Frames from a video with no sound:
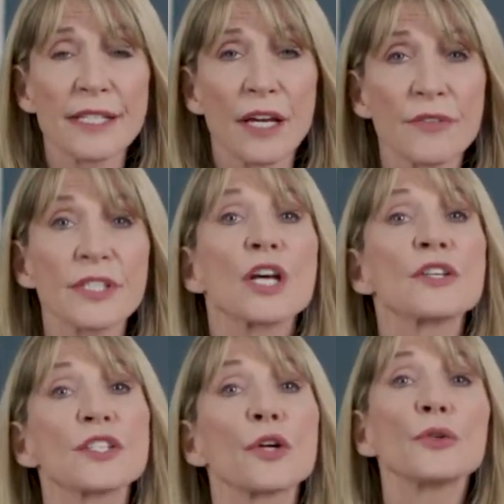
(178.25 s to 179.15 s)
cells
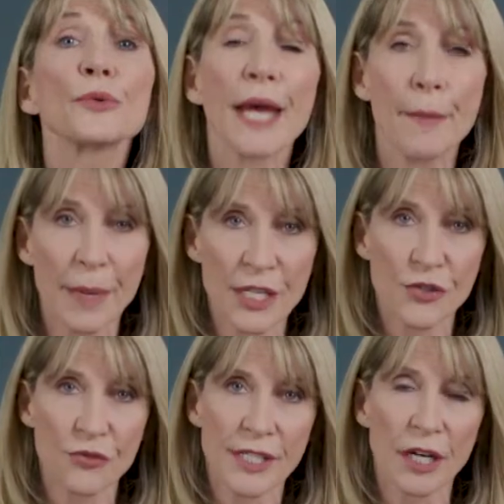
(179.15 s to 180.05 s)
so you get
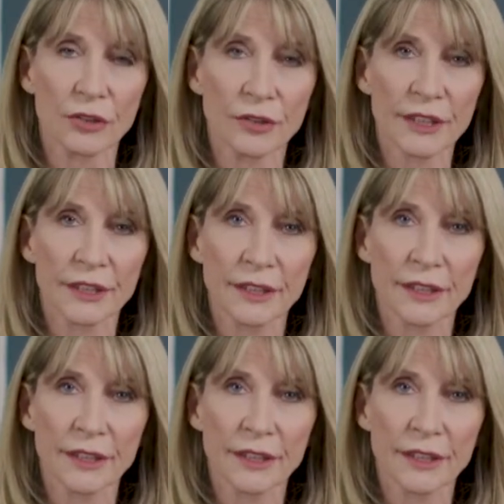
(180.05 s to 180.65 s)
best result.